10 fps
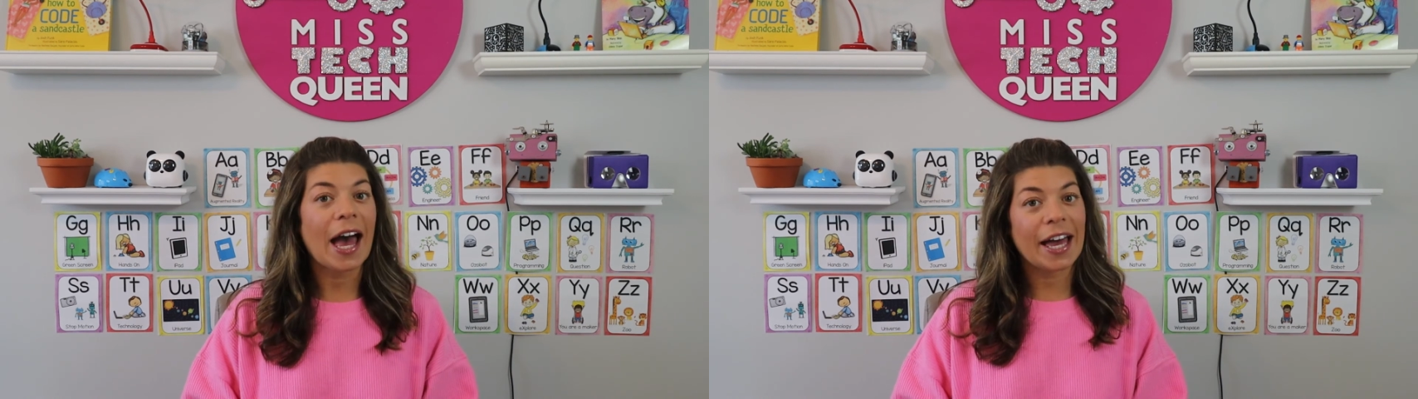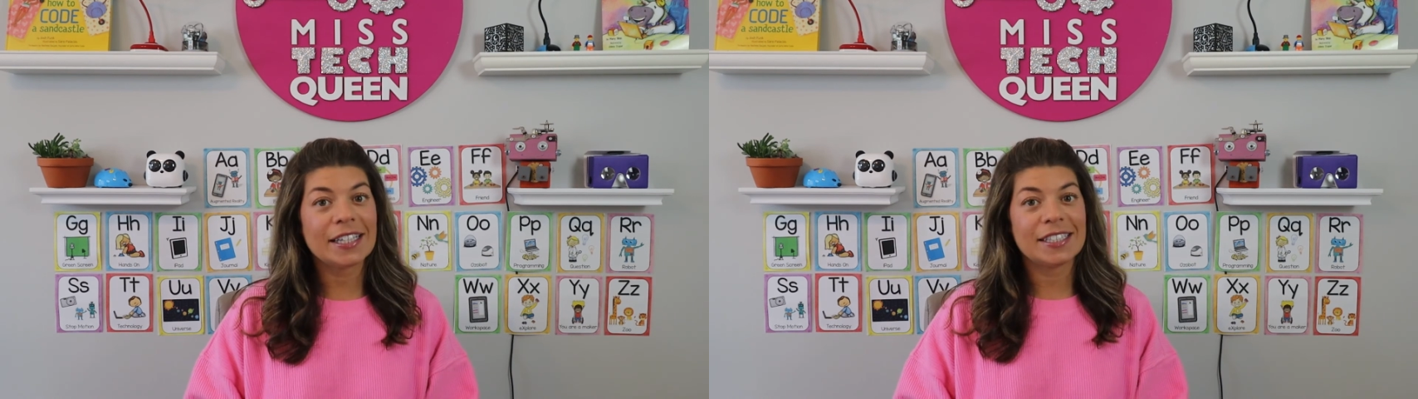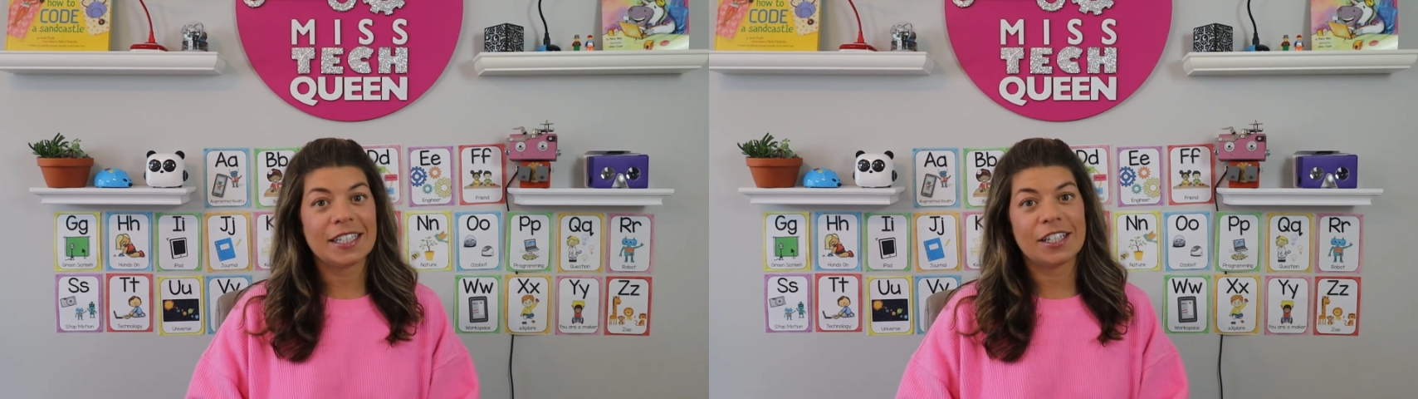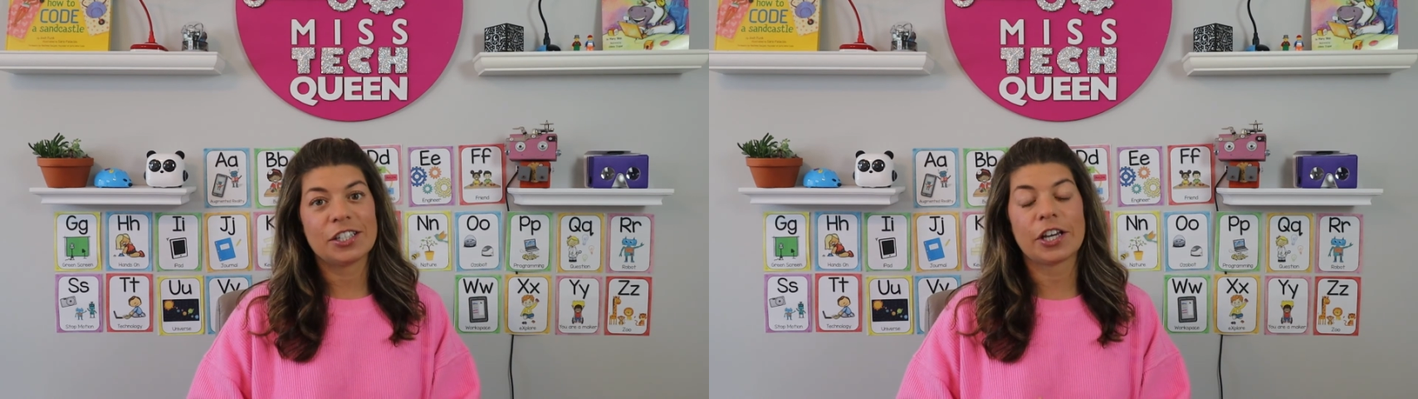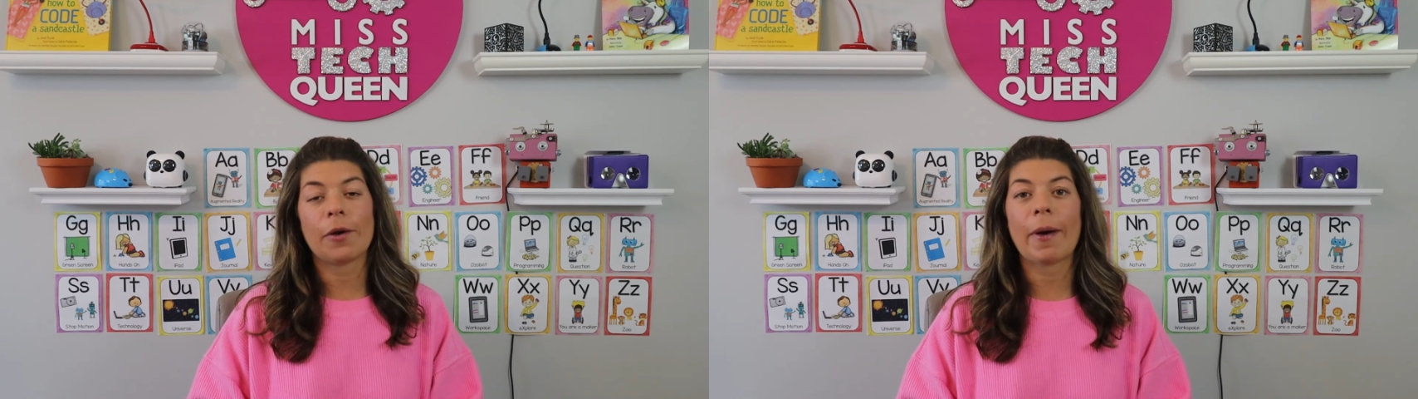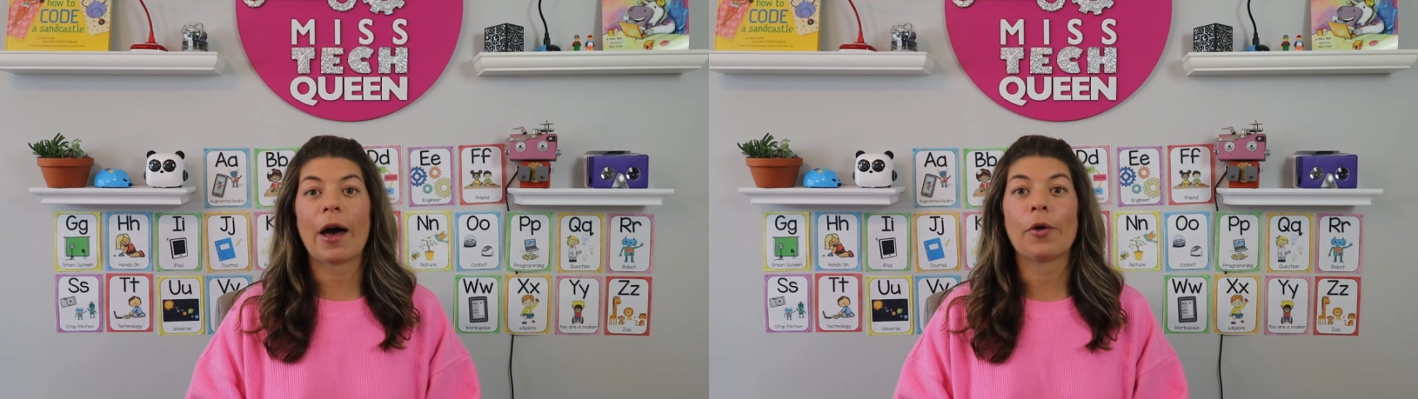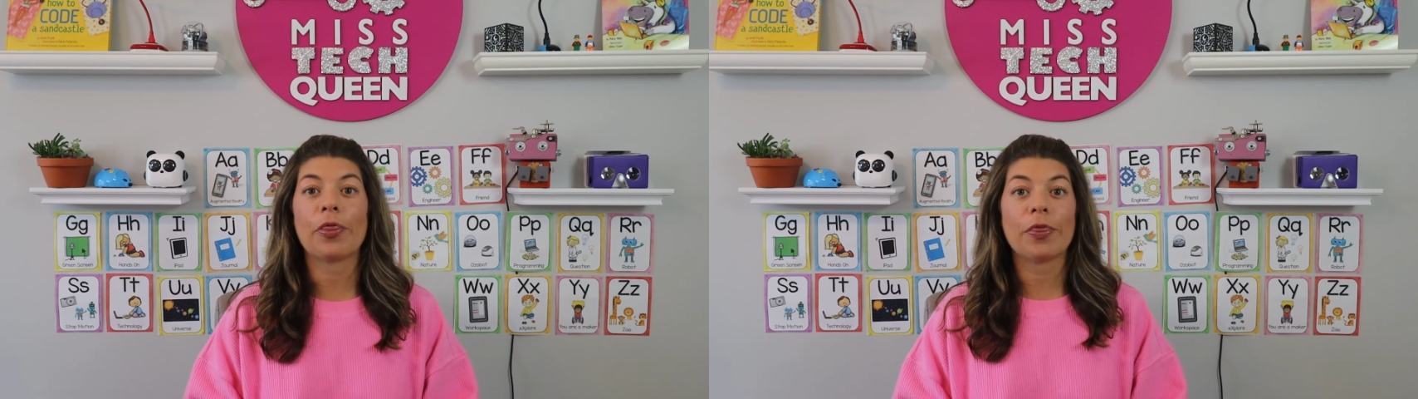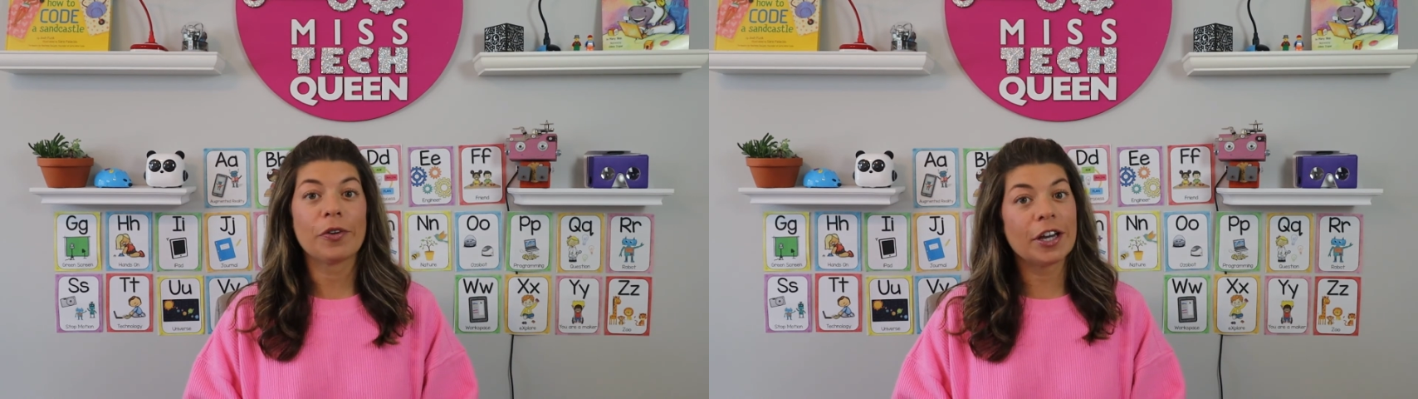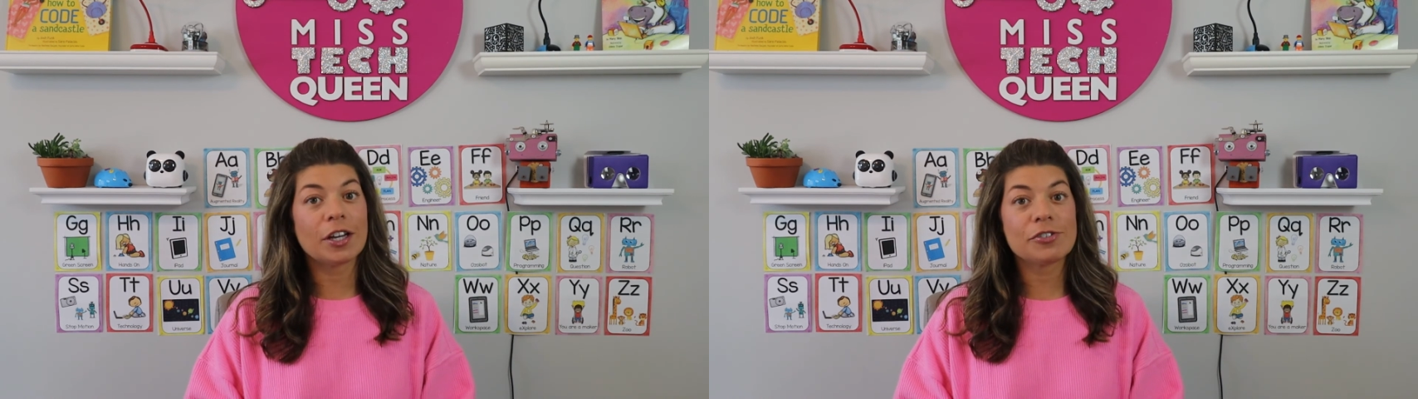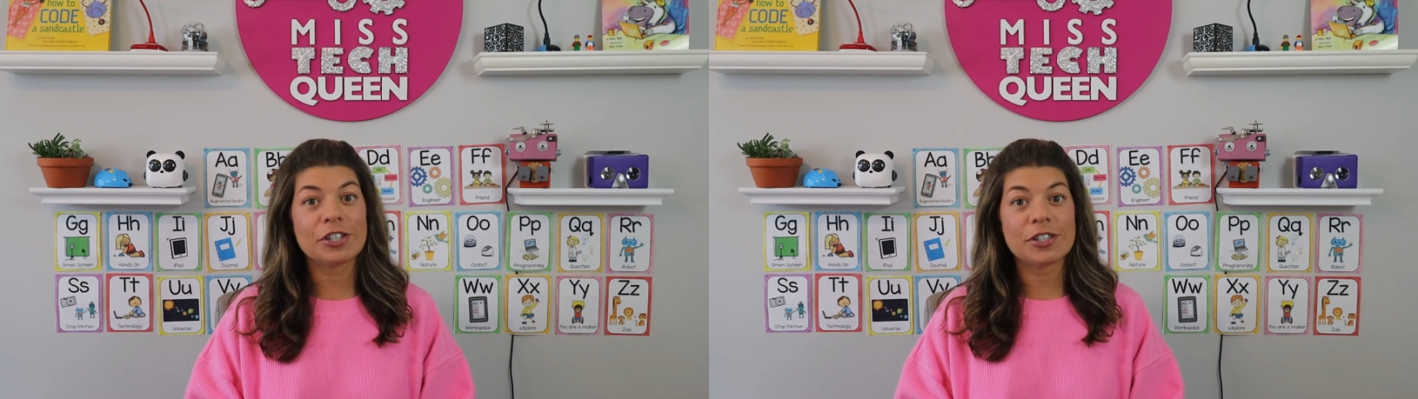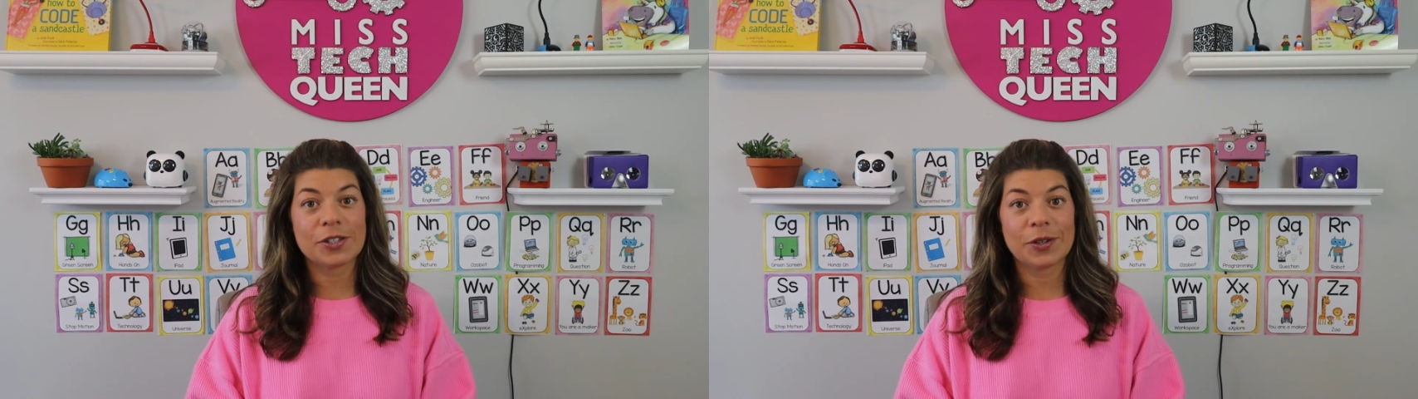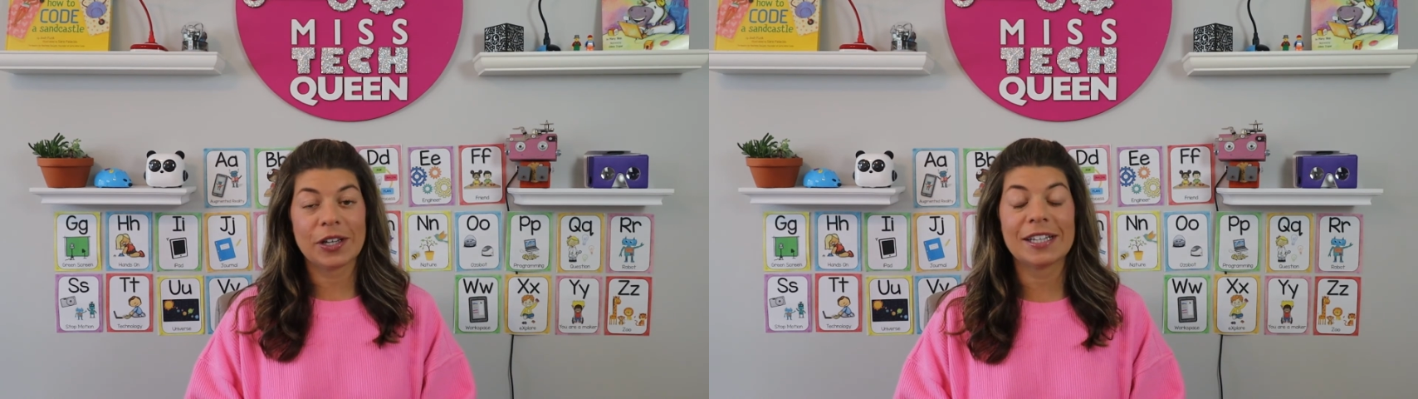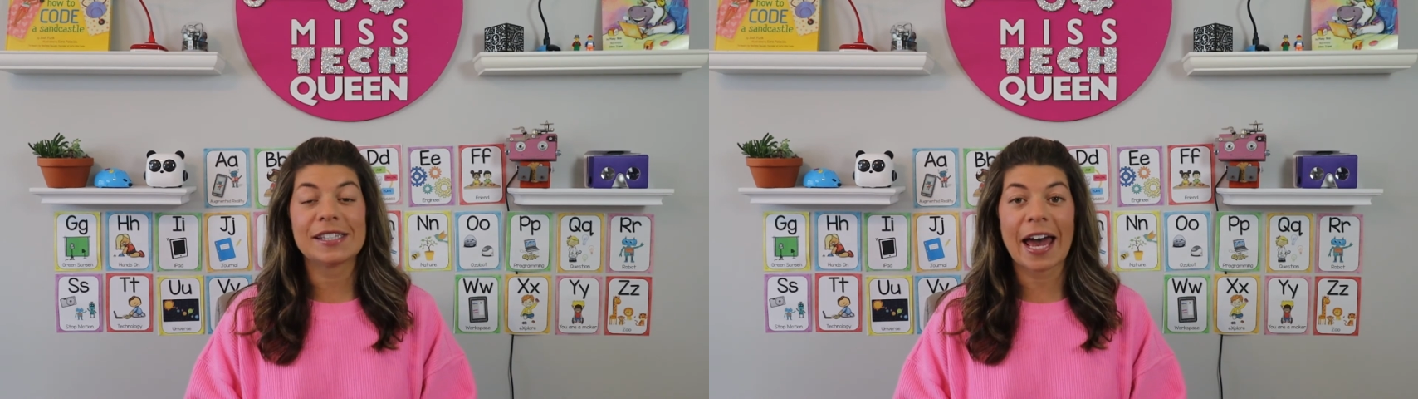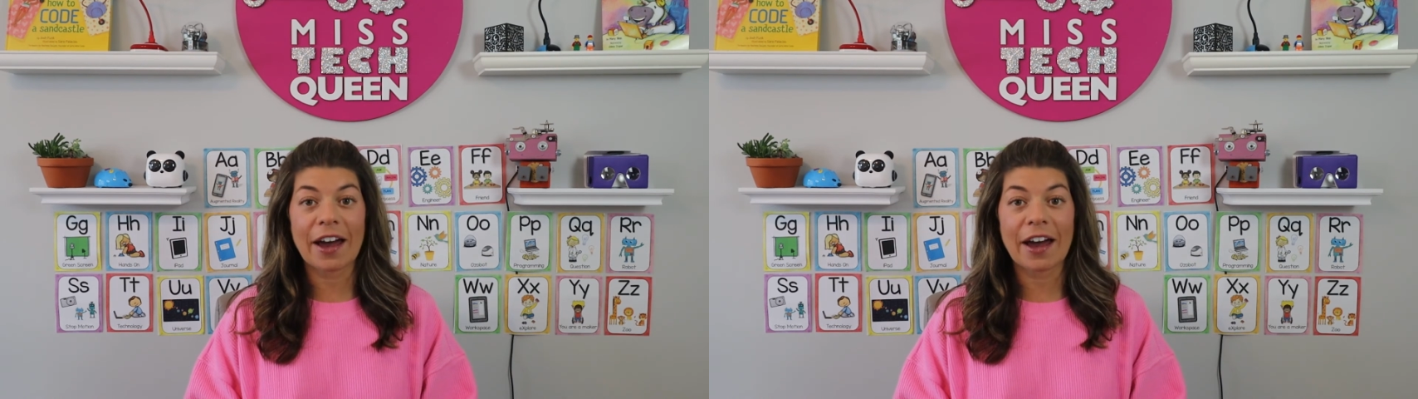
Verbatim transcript: I teach about 300 students